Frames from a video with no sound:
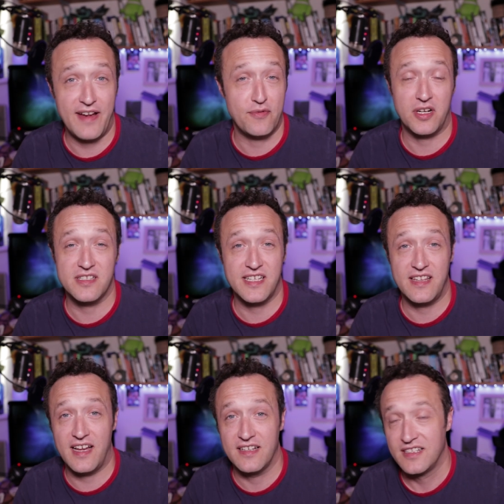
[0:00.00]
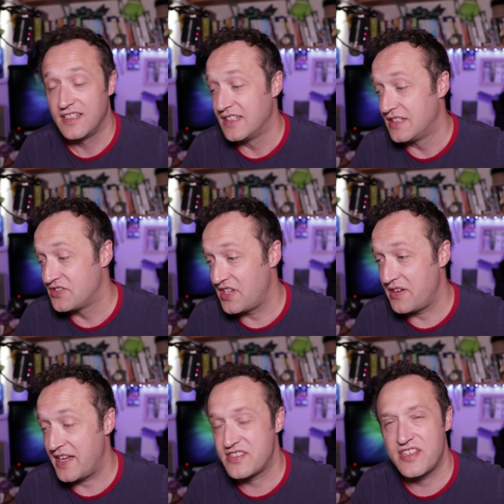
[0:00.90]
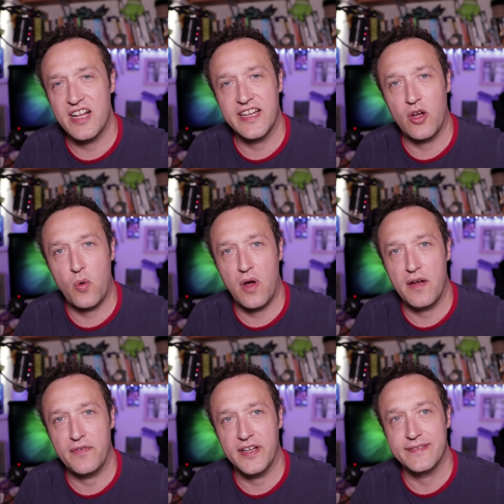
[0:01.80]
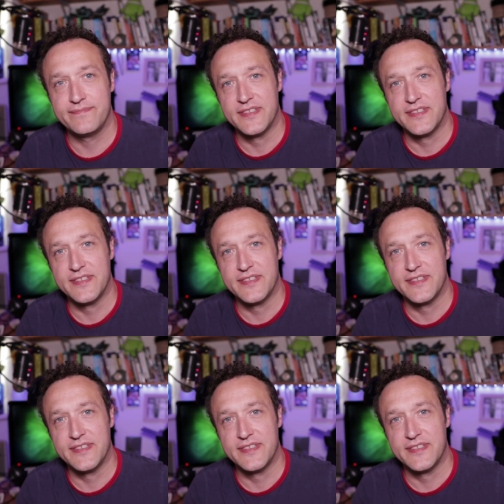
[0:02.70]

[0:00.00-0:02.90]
everyone can see that. So yeah, certainly not worth it.